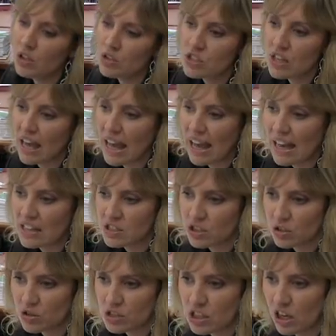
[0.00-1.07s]
you to
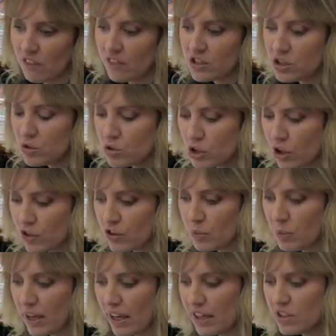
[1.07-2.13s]
ask yourself as you turn the
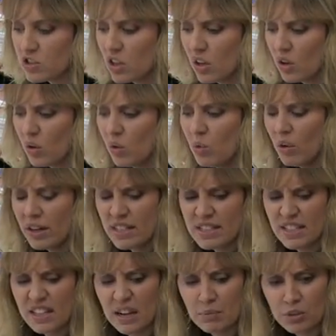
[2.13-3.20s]
page, what
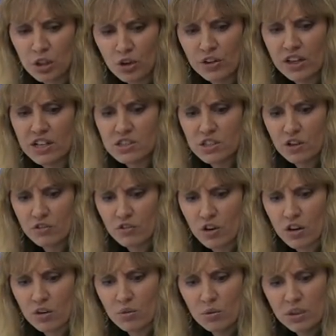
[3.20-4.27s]
is it I'm learning so
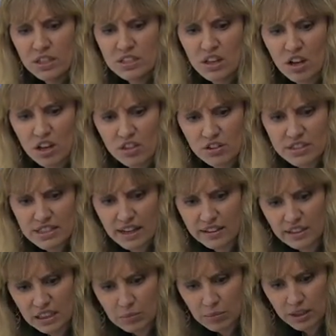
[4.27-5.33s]
far? What is the author
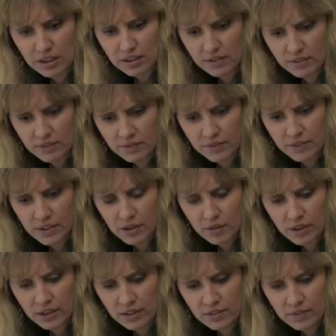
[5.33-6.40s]
telling me?
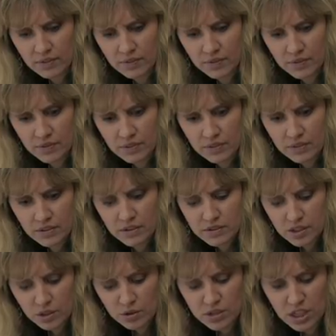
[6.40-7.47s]
Okay?
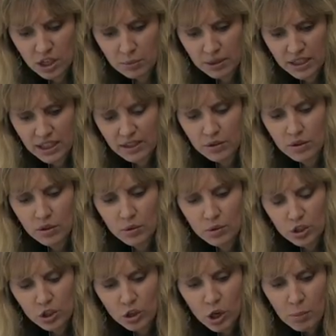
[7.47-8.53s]
So you tell me again,
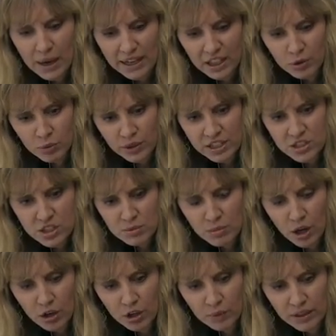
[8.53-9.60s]
when you go back and read
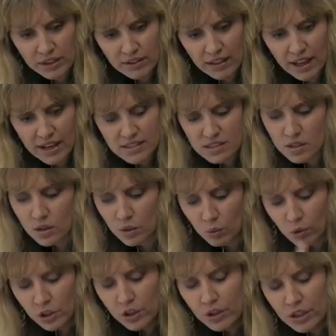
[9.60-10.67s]
tomorrow in class,
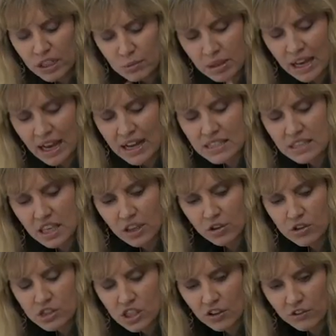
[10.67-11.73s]
what are you going to be asking
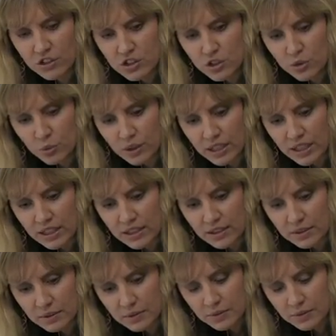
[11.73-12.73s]
yourself as you read?